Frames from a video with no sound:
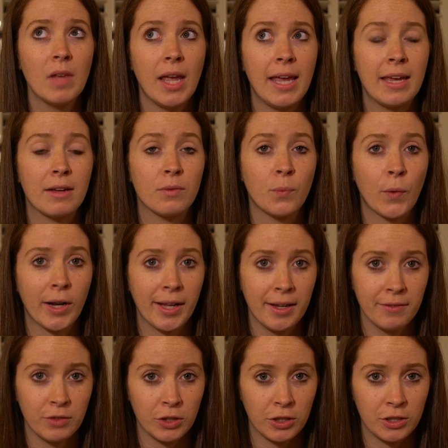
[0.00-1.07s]
and what I
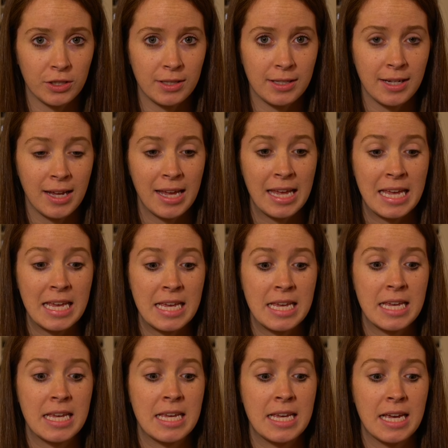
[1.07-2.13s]
have learned,
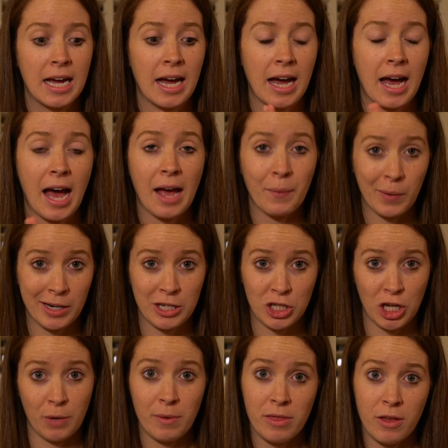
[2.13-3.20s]
I want to
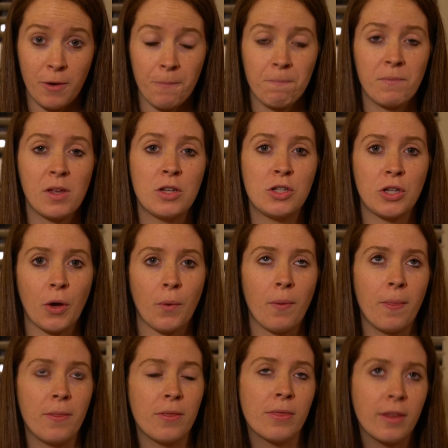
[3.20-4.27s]
share with you. So
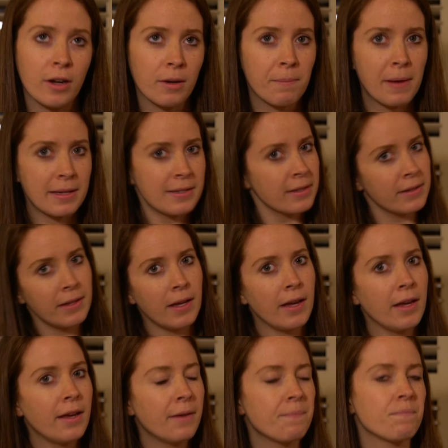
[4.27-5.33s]
there are basically
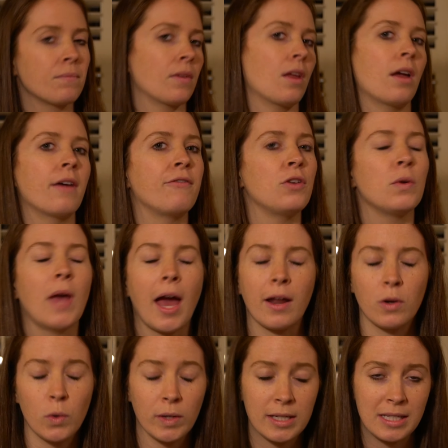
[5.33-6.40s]
a few
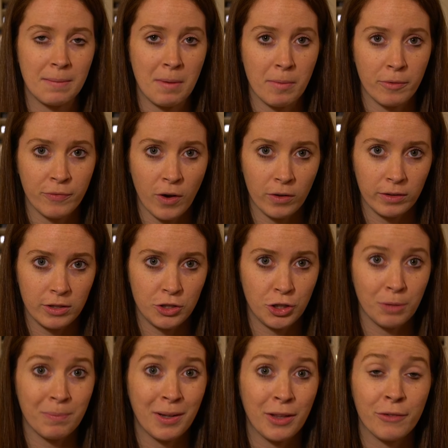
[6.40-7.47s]
categories that people fall
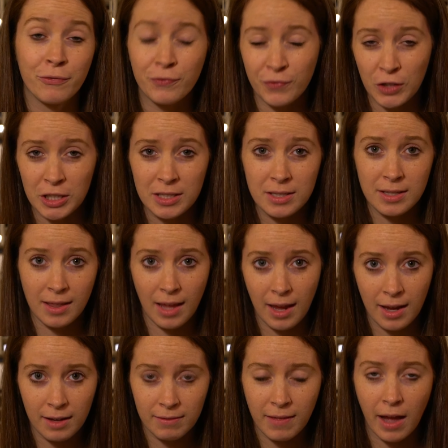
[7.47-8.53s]
into, but the first
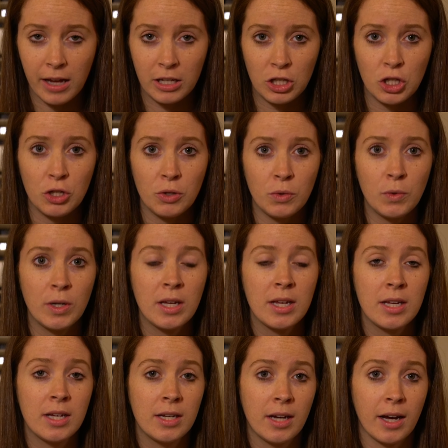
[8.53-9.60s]
thing that you
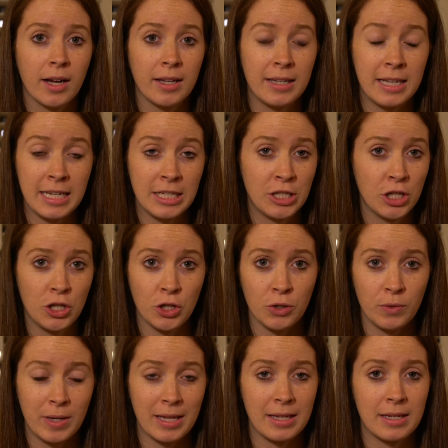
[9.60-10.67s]
need to
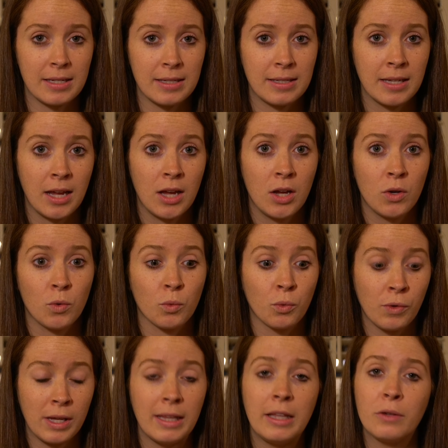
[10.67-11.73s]
do is
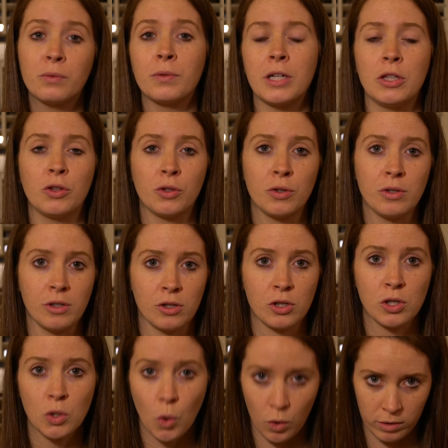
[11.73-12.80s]
really read through your
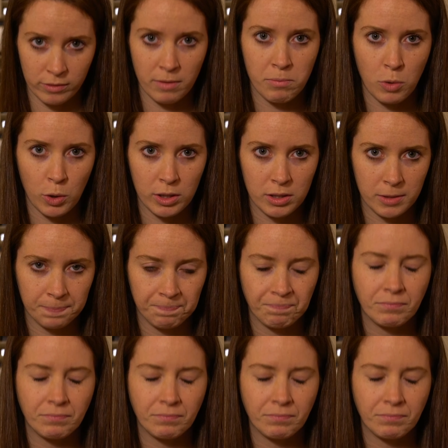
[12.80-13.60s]
score report.